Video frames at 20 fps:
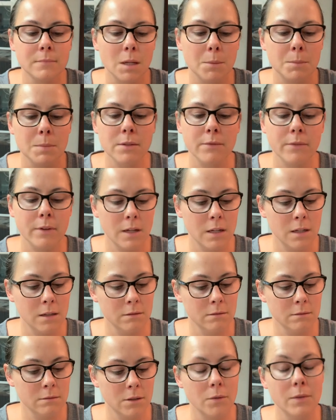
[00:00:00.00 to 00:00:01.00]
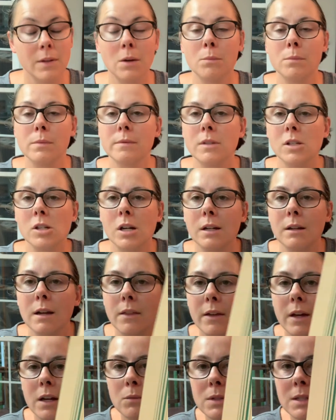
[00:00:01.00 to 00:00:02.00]
Oops, if I, oh no, sorry, I
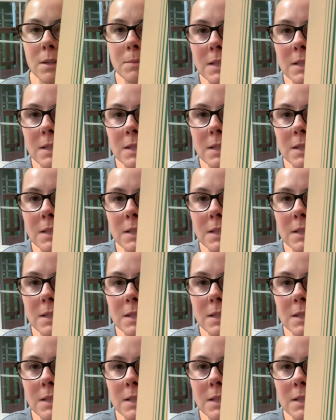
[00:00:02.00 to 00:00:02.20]
thought it was